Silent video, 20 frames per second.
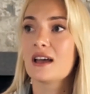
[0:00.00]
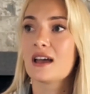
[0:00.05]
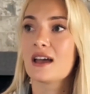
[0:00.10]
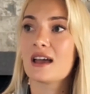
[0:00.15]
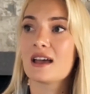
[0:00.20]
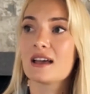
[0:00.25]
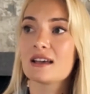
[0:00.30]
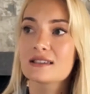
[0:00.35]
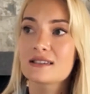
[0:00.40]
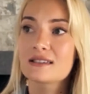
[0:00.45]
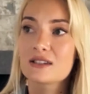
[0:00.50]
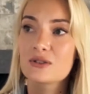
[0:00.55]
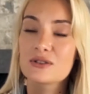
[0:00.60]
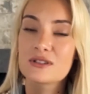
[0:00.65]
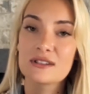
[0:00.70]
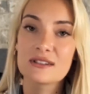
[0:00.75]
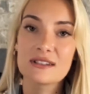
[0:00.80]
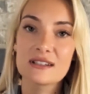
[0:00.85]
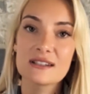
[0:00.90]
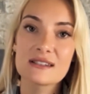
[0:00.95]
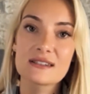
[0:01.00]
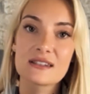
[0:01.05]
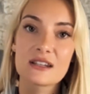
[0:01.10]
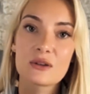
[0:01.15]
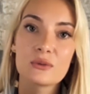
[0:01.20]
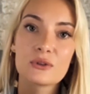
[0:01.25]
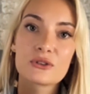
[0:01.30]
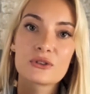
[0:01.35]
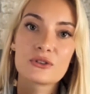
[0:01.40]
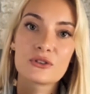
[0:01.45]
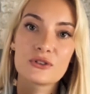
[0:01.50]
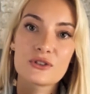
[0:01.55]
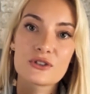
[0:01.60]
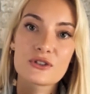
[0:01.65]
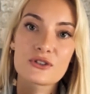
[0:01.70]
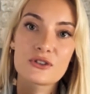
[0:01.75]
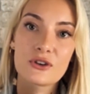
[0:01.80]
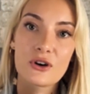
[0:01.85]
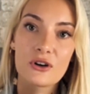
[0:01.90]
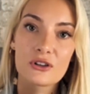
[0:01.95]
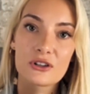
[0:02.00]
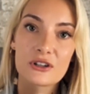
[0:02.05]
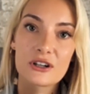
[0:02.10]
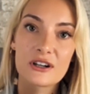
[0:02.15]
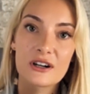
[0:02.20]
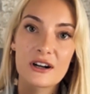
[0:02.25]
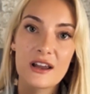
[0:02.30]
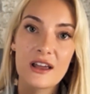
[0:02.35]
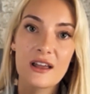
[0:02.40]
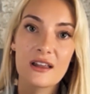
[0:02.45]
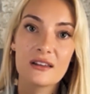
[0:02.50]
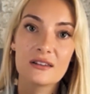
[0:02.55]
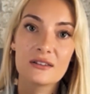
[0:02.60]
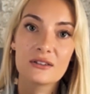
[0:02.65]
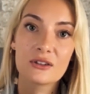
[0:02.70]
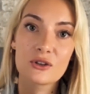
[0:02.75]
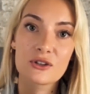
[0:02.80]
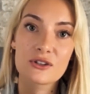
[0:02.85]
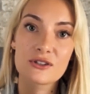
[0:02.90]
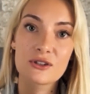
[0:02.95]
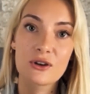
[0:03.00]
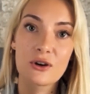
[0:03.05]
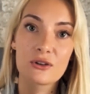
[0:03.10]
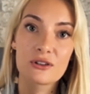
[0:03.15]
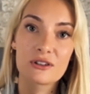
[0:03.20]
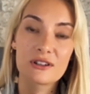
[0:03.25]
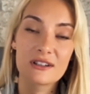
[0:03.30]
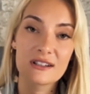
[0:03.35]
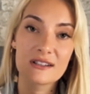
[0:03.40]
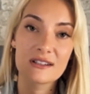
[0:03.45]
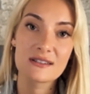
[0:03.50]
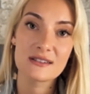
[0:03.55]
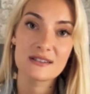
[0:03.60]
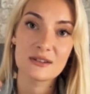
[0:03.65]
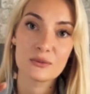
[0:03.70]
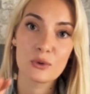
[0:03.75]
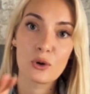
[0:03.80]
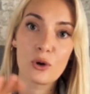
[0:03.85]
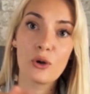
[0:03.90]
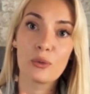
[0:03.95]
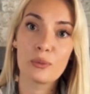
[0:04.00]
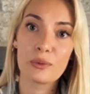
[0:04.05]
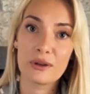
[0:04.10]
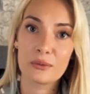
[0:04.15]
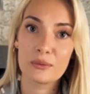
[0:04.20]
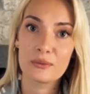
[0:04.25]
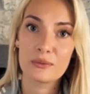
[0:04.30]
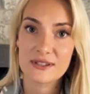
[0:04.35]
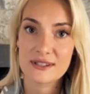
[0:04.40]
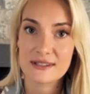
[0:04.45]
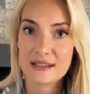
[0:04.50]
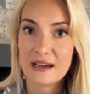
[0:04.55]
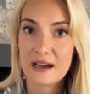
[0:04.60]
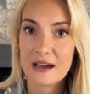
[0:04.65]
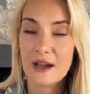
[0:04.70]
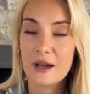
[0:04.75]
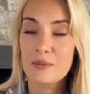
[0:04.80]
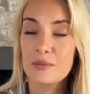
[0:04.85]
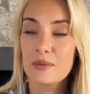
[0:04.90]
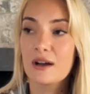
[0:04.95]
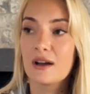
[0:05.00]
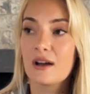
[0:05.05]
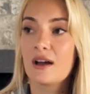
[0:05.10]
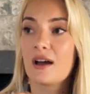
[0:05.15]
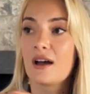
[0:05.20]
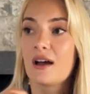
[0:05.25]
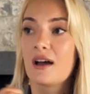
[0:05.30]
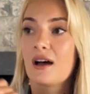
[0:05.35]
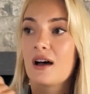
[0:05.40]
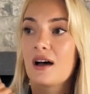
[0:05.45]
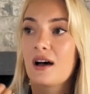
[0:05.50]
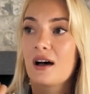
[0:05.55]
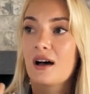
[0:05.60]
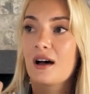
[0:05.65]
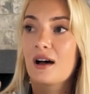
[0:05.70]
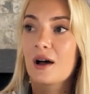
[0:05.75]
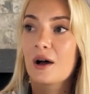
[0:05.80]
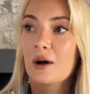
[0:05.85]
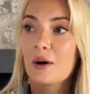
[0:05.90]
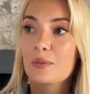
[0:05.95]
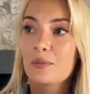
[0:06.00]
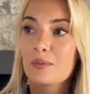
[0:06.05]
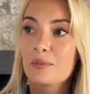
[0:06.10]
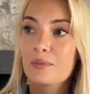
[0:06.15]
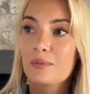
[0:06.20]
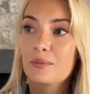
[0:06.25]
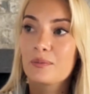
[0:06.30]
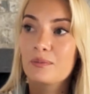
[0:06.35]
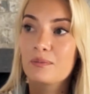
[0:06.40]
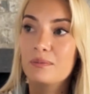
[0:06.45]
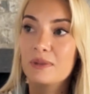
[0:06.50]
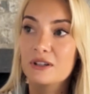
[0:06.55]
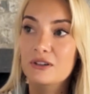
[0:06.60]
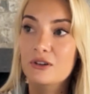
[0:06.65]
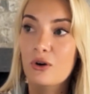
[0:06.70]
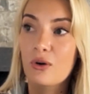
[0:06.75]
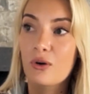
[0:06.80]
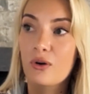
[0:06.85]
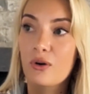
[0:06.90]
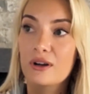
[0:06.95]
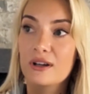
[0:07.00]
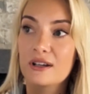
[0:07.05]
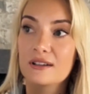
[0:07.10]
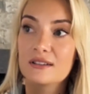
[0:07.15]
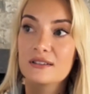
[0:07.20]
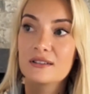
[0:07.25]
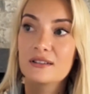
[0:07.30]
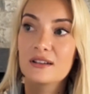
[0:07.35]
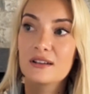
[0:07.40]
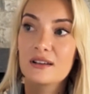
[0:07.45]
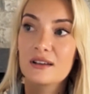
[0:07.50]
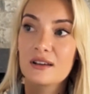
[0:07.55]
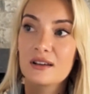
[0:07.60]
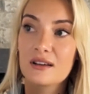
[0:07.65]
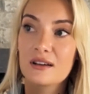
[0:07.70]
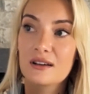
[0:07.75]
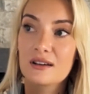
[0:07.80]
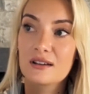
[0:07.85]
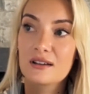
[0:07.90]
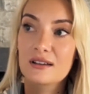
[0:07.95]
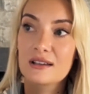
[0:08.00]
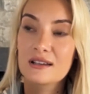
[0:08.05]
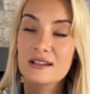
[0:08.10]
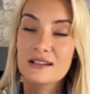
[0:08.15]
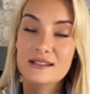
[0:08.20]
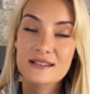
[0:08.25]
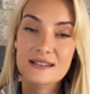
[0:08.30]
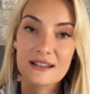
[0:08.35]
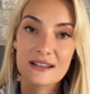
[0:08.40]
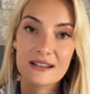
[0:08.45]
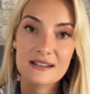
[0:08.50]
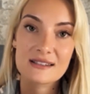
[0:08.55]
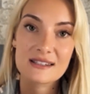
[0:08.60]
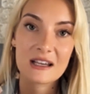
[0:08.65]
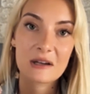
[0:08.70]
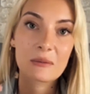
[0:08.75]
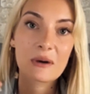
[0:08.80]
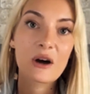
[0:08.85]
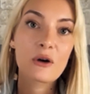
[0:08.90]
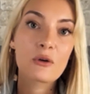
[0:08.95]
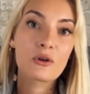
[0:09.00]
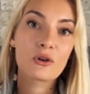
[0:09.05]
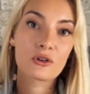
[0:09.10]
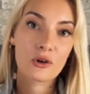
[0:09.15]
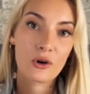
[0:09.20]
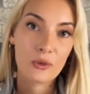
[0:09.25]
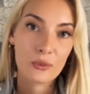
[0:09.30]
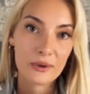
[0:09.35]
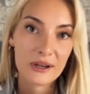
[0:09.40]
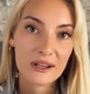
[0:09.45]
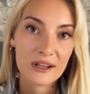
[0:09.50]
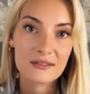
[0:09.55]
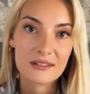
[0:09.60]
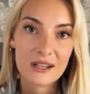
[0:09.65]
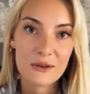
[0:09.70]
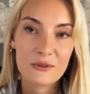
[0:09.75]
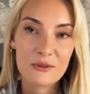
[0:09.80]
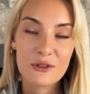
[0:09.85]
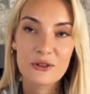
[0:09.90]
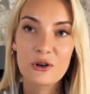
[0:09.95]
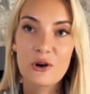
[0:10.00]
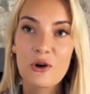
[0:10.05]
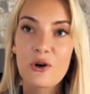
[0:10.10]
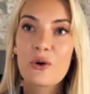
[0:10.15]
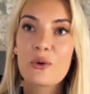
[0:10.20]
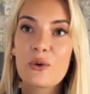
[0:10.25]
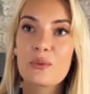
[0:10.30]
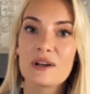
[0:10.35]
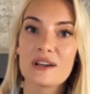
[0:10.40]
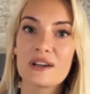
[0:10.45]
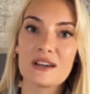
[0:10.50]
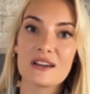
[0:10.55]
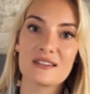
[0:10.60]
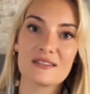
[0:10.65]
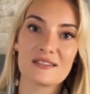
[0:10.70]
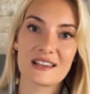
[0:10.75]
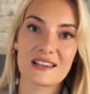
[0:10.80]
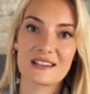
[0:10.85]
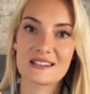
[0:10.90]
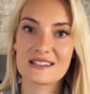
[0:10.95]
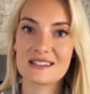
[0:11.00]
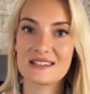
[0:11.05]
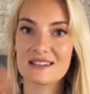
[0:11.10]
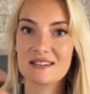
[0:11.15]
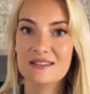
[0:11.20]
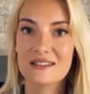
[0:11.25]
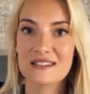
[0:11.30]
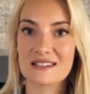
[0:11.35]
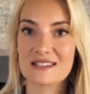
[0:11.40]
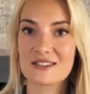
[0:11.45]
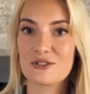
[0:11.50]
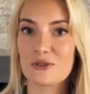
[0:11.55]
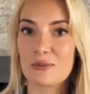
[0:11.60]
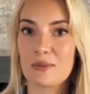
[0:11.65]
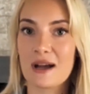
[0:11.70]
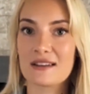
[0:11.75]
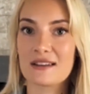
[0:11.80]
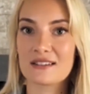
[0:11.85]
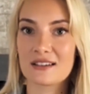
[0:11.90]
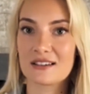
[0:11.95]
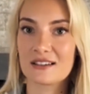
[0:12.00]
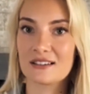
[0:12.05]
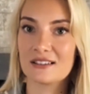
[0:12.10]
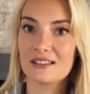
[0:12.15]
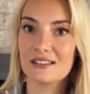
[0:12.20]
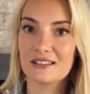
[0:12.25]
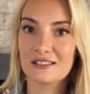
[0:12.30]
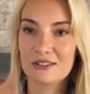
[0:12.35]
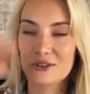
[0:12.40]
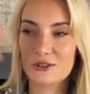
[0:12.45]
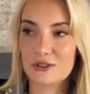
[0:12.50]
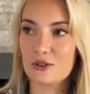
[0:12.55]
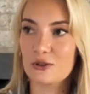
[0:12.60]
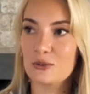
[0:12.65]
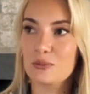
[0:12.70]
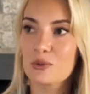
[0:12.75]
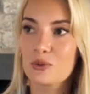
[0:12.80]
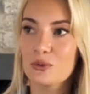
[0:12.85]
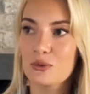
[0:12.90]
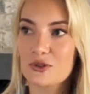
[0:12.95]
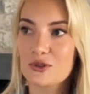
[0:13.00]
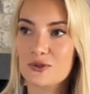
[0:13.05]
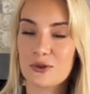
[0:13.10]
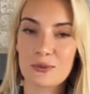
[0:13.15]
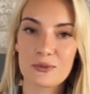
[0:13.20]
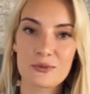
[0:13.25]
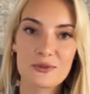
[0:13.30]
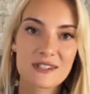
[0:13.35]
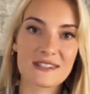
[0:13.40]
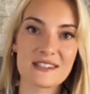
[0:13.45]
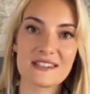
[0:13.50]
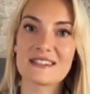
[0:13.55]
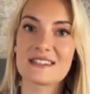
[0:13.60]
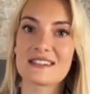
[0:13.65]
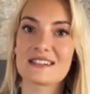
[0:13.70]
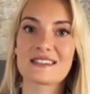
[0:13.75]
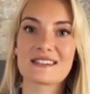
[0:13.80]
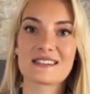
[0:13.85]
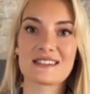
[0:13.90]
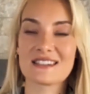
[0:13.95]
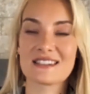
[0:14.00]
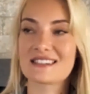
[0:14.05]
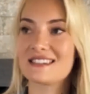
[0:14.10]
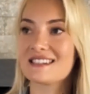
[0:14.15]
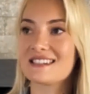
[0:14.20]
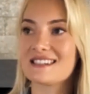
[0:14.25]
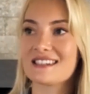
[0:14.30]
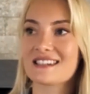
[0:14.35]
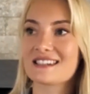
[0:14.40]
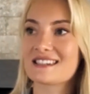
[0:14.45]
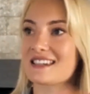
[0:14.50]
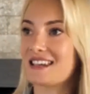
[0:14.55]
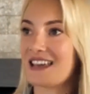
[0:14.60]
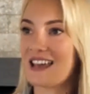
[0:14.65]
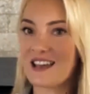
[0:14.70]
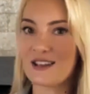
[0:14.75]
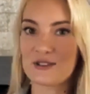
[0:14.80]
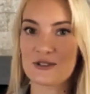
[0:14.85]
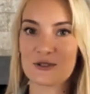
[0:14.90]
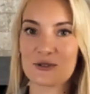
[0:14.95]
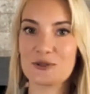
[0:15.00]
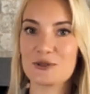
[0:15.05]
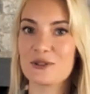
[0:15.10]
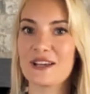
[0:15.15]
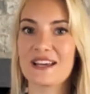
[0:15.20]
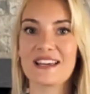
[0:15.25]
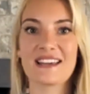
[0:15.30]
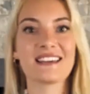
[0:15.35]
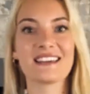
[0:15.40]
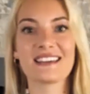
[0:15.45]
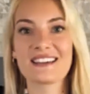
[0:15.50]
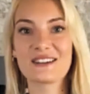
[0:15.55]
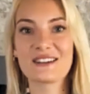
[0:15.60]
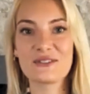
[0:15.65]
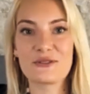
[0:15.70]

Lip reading: as USDT is equal to US dollar and US dollar is devaluing with time, Bitcoin is like somehow growing, even though we like see this dramatical, moves from 66K to like